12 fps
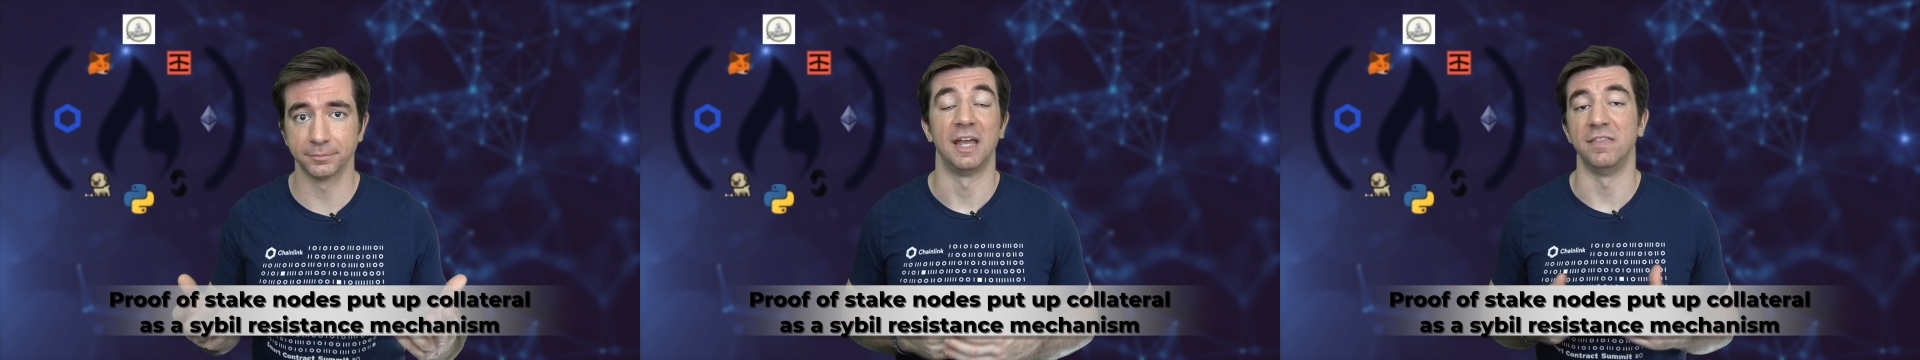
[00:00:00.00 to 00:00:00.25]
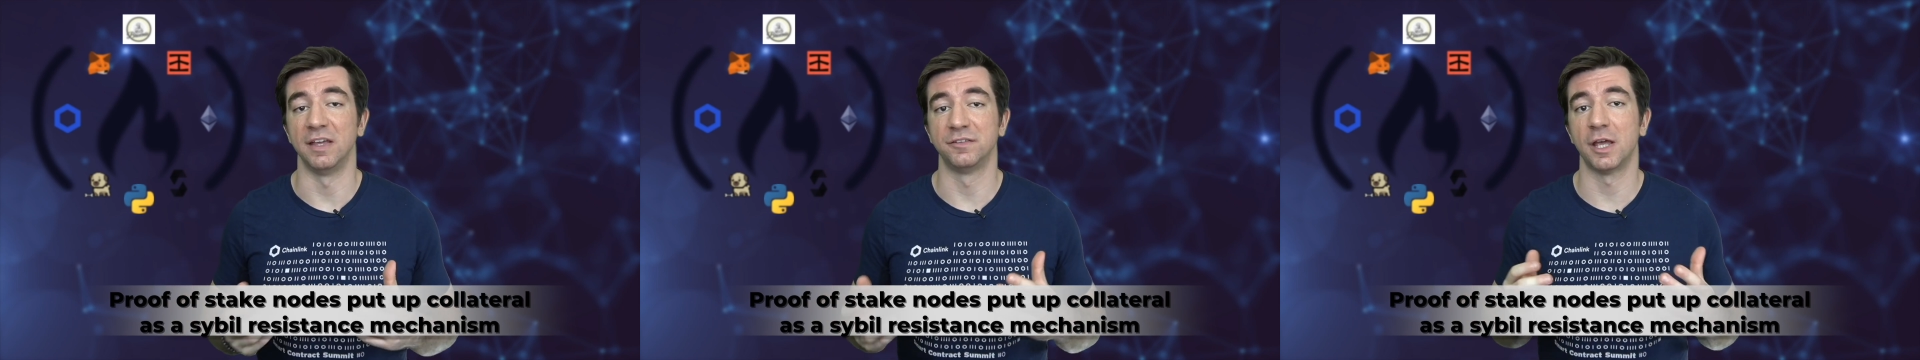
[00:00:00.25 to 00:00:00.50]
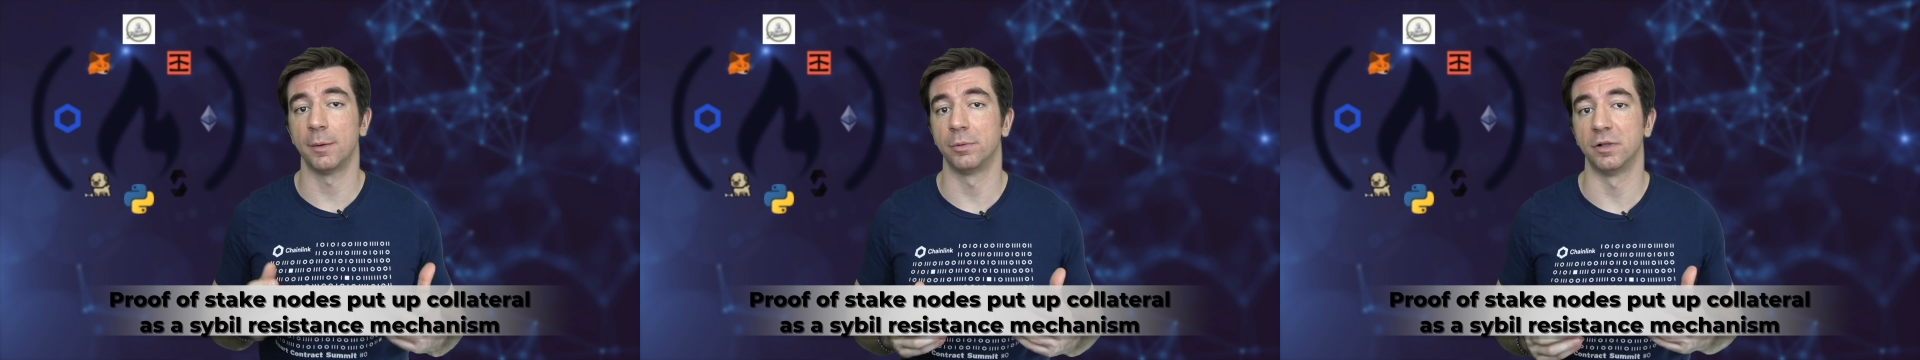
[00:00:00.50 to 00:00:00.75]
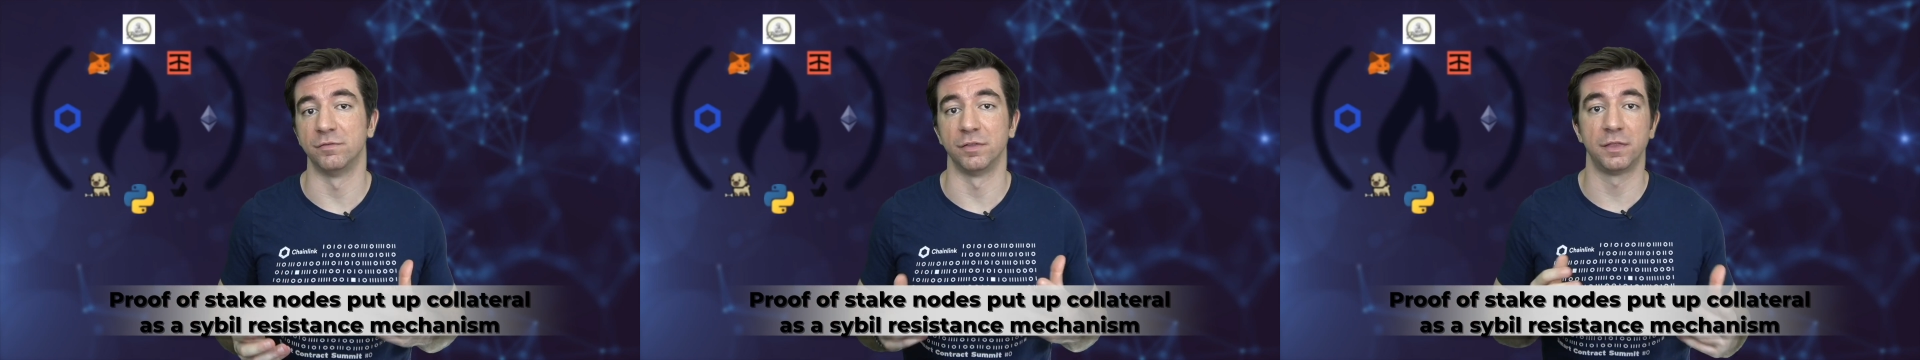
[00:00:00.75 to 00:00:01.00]
In the
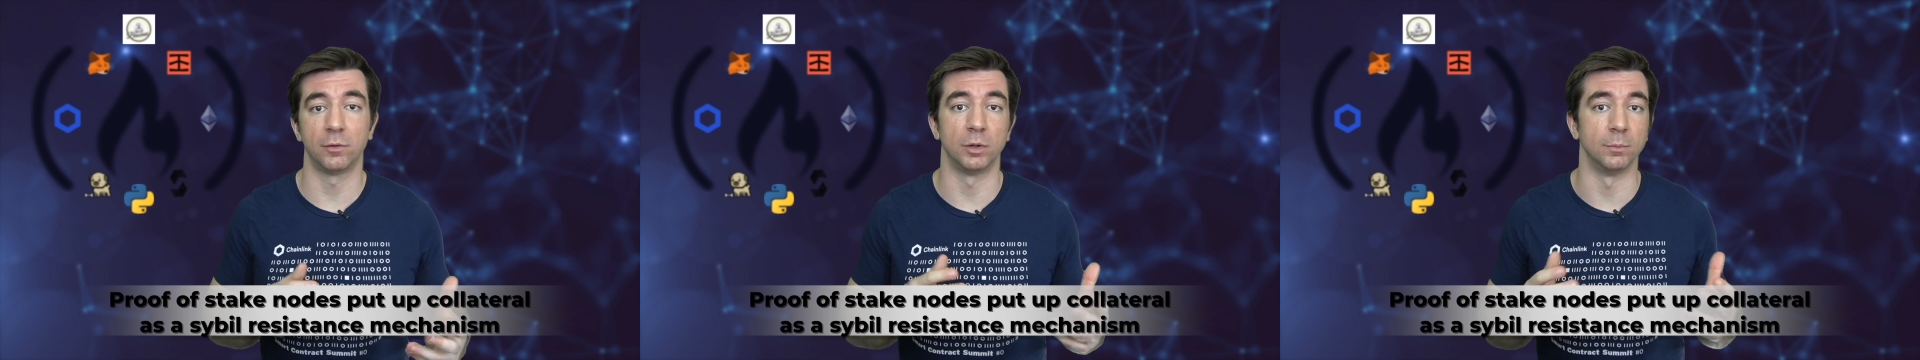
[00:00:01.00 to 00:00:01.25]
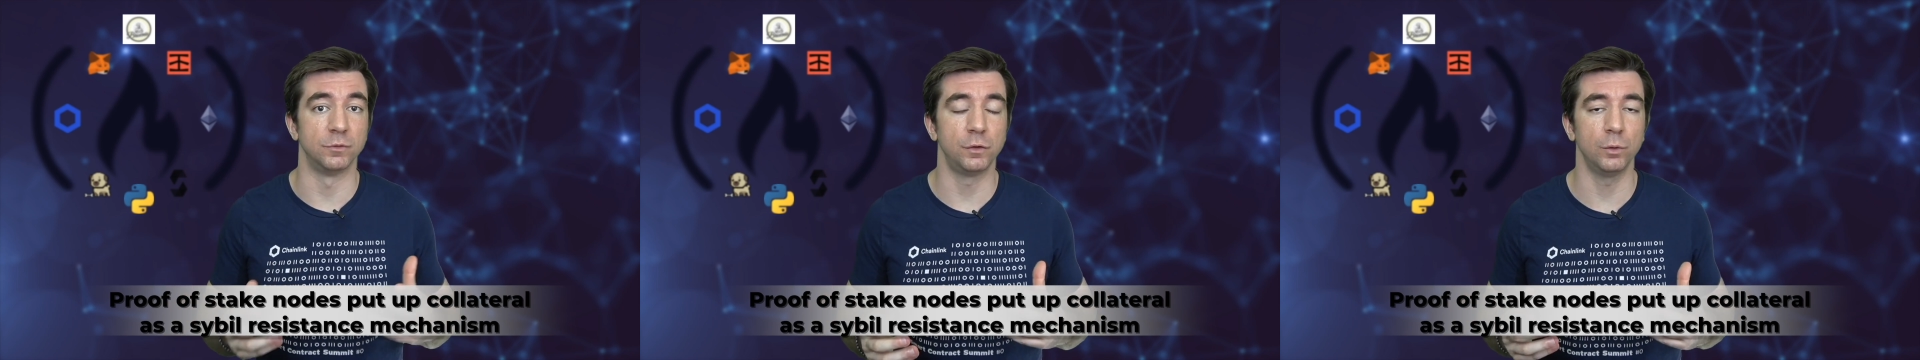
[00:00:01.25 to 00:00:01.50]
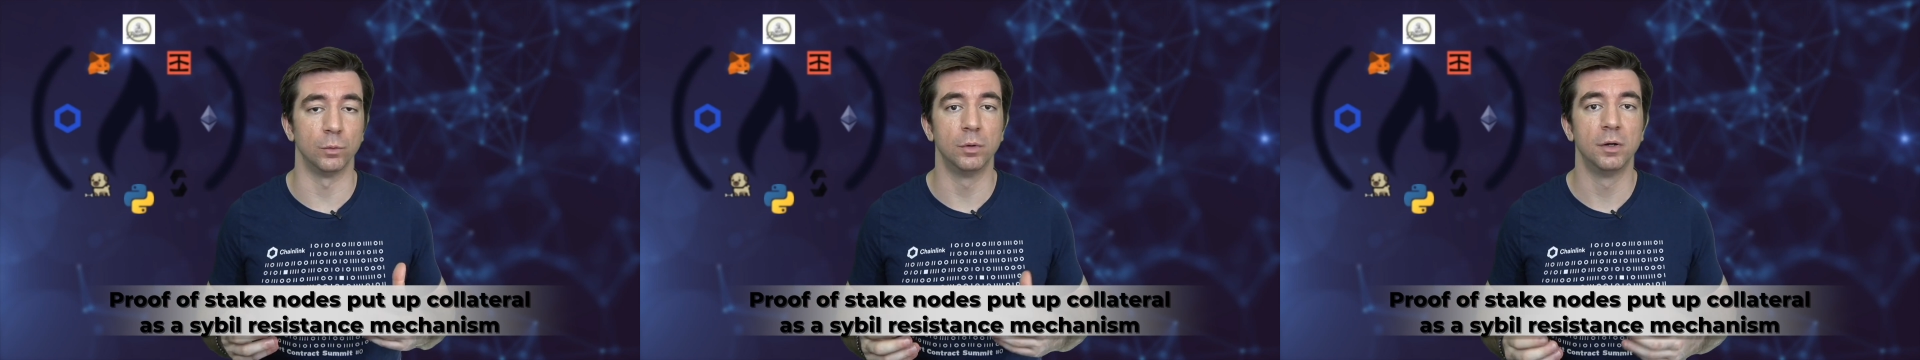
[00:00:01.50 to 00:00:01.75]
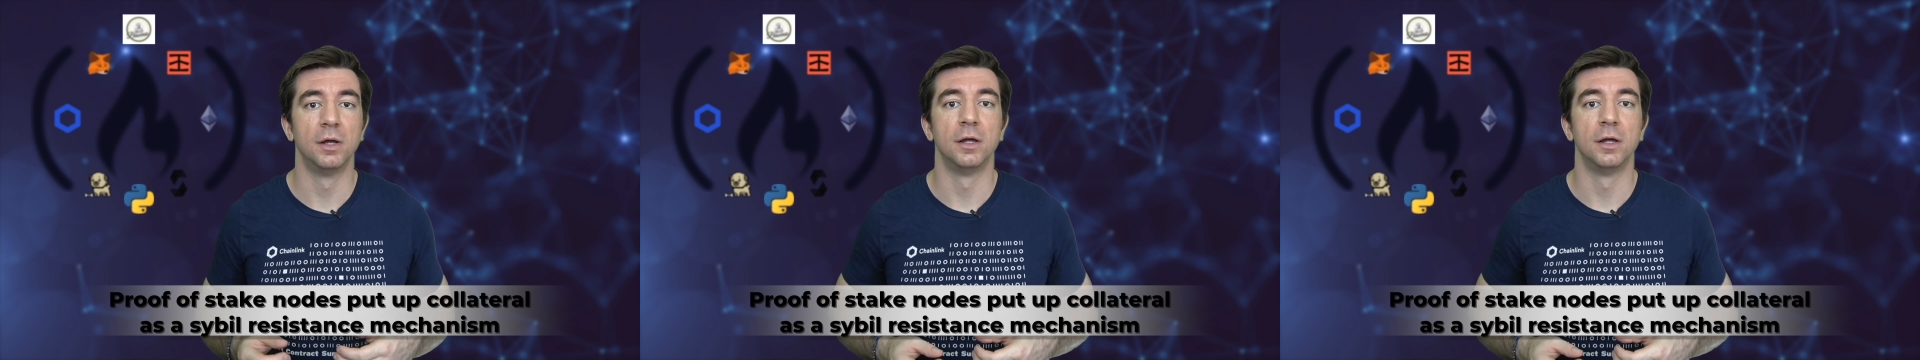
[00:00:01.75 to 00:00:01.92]
example of Ethereum 2,